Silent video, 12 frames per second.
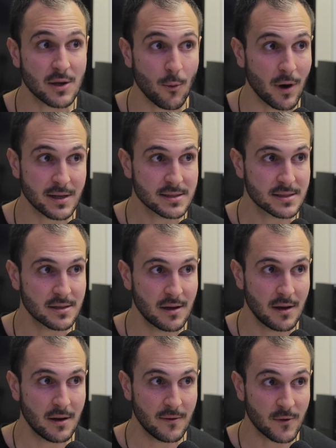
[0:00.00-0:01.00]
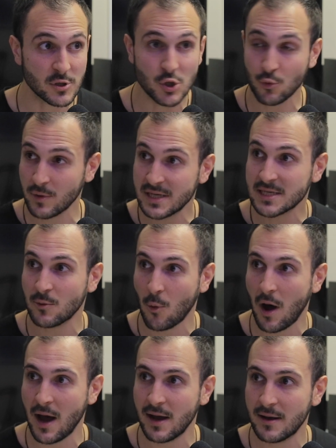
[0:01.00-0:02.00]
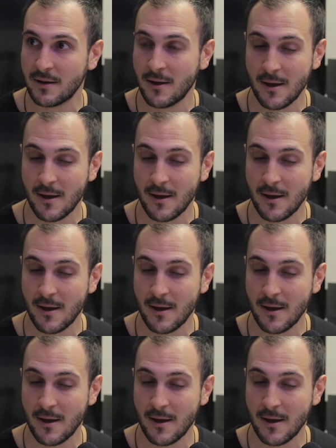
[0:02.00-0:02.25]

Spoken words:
it was. There's a reason why.